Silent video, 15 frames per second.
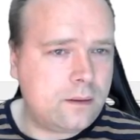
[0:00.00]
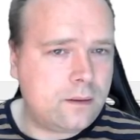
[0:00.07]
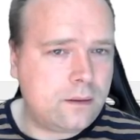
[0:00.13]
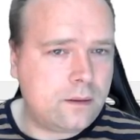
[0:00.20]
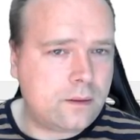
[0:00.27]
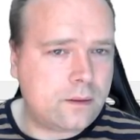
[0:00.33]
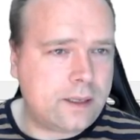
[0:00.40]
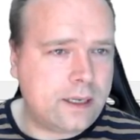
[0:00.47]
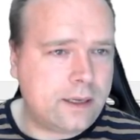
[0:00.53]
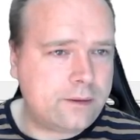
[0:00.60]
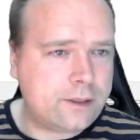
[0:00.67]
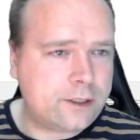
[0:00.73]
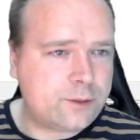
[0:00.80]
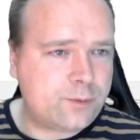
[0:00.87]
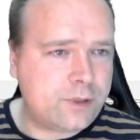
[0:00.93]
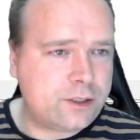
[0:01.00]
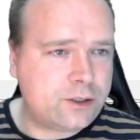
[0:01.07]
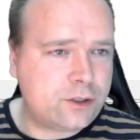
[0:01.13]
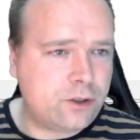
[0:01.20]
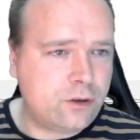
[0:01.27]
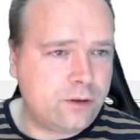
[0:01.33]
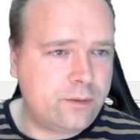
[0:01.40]
Okay, I'll just press
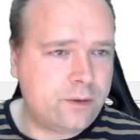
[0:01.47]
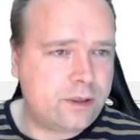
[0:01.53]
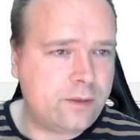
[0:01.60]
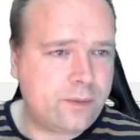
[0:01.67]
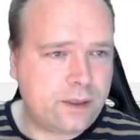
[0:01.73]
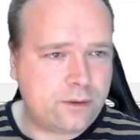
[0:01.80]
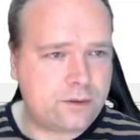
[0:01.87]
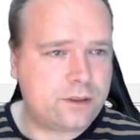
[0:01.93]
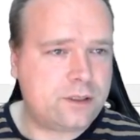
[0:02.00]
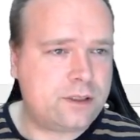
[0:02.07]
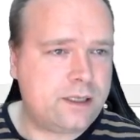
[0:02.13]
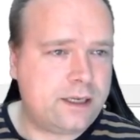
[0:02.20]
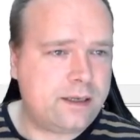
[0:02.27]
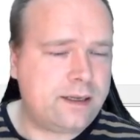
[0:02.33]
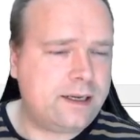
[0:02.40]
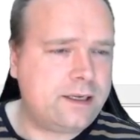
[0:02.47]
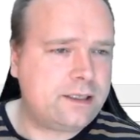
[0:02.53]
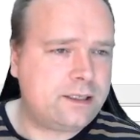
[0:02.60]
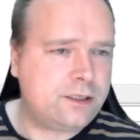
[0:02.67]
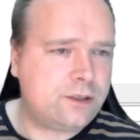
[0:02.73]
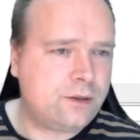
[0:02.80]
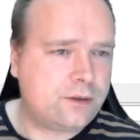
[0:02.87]
slowly with the mouse. There
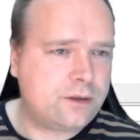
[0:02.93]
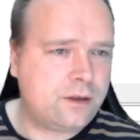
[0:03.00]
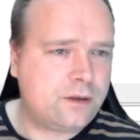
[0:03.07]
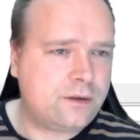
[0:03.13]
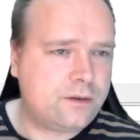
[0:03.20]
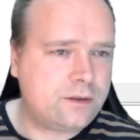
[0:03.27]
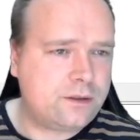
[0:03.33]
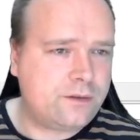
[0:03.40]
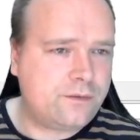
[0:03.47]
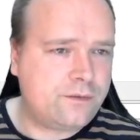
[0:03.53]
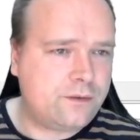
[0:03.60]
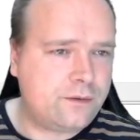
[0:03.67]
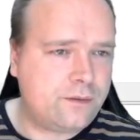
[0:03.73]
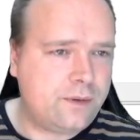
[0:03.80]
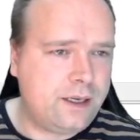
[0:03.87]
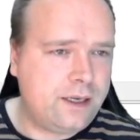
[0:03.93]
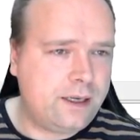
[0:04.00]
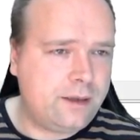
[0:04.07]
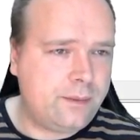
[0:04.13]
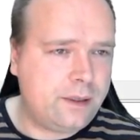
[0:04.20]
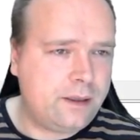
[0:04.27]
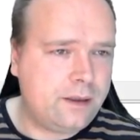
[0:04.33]
is a shortcut also for
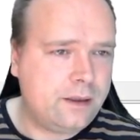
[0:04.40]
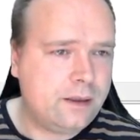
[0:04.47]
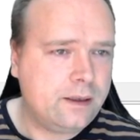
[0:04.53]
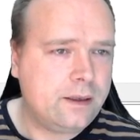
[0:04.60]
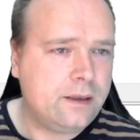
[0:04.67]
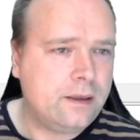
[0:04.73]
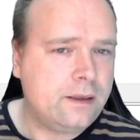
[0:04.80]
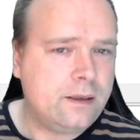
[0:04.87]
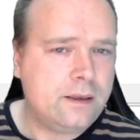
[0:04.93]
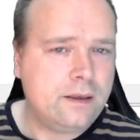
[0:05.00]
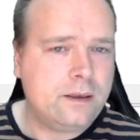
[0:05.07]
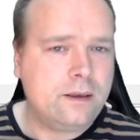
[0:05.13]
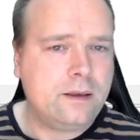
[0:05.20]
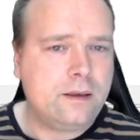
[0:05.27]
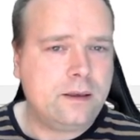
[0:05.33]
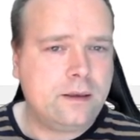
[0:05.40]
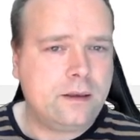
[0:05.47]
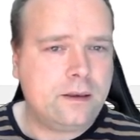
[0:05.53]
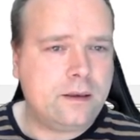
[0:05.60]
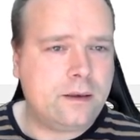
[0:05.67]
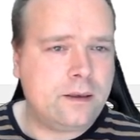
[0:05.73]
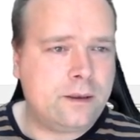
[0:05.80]
renaming.
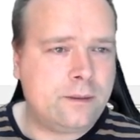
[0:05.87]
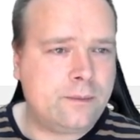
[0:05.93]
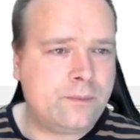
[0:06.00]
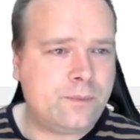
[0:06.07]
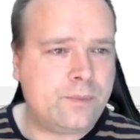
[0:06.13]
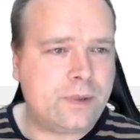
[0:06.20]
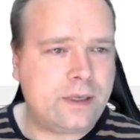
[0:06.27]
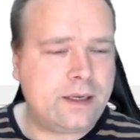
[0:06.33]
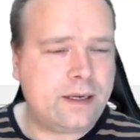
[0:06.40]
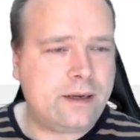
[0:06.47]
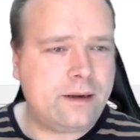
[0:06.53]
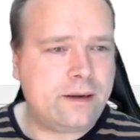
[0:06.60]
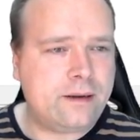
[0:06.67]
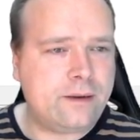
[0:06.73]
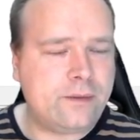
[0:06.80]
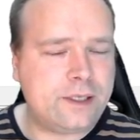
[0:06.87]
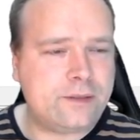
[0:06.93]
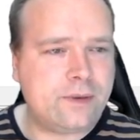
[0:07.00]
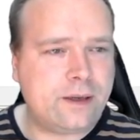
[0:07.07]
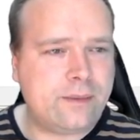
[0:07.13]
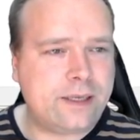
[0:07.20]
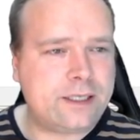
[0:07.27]
But the
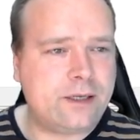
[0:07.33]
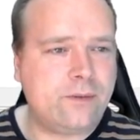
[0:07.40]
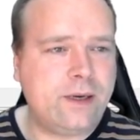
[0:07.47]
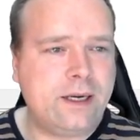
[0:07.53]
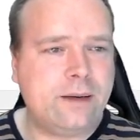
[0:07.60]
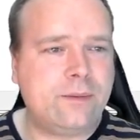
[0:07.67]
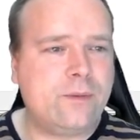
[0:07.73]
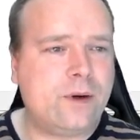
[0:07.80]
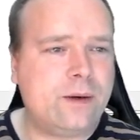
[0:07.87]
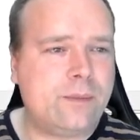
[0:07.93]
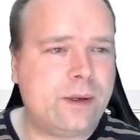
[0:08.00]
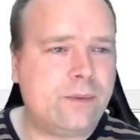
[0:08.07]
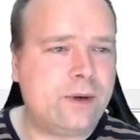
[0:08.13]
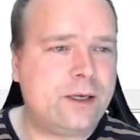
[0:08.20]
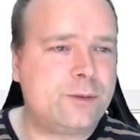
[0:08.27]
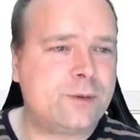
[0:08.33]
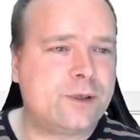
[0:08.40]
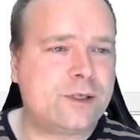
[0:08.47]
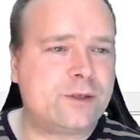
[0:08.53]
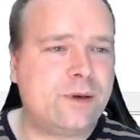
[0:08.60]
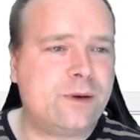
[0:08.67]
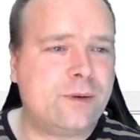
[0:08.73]
reason why I'm actually renaming one by one is
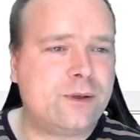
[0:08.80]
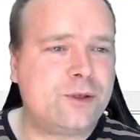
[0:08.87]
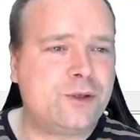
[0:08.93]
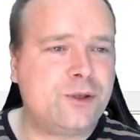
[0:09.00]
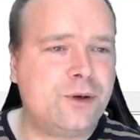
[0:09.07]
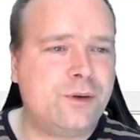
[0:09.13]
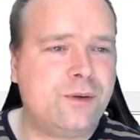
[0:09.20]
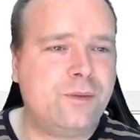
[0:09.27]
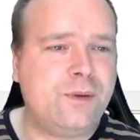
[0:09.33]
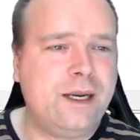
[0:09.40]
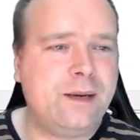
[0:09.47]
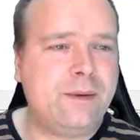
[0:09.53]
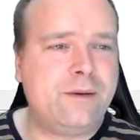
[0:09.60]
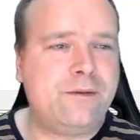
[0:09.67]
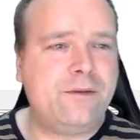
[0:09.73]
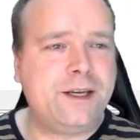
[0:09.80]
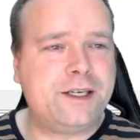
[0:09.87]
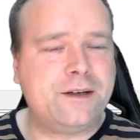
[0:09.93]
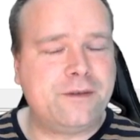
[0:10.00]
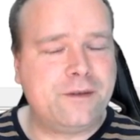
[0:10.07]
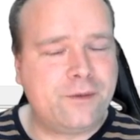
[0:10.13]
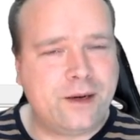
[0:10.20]
because I want to show the renaming
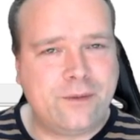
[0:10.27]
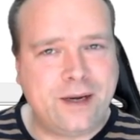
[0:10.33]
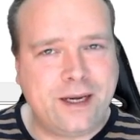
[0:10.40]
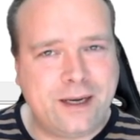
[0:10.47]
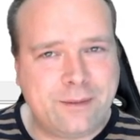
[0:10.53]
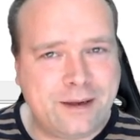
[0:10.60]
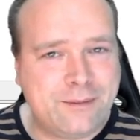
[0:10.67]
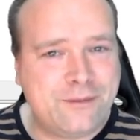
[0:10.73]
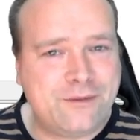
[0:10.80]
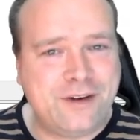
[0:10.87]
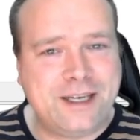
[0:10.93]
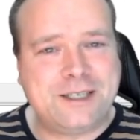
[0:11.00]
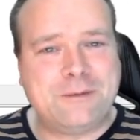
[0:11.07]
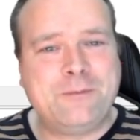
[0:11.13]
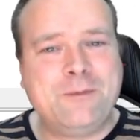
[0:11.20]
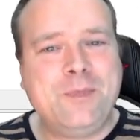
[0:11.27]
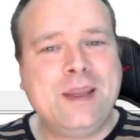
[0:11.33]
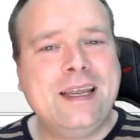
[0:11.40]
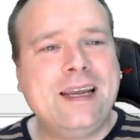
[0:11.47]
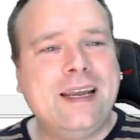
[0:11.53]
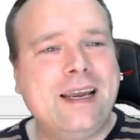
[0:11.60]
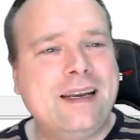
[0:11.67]
feature, the real renaming feature,
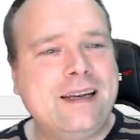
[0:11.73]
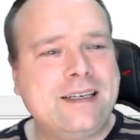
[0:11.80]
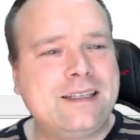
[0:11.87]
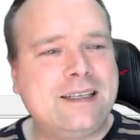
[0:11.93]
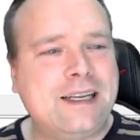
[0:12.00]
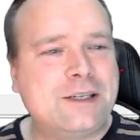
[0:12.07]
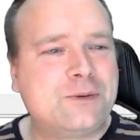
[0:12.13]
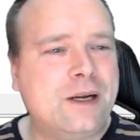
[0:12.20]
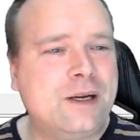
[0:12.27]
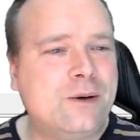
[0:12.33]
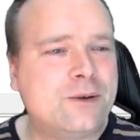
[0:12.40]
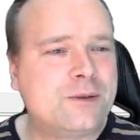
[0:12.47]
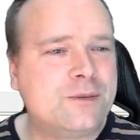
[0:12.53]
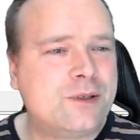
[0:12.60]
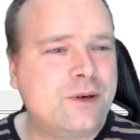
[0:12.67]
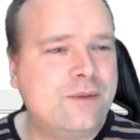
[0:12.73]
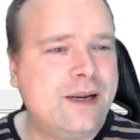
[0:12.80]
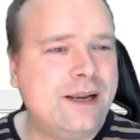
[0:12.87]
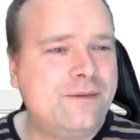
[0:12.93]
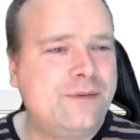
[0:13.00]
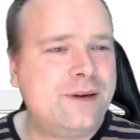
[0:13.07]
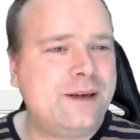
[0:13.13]
and that's quite awesome. So we
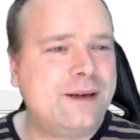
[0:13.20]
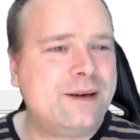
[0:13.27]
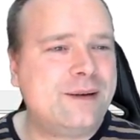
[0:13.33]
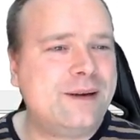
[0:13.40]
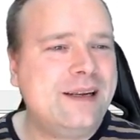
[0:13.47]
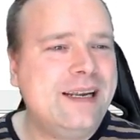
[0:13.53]
have a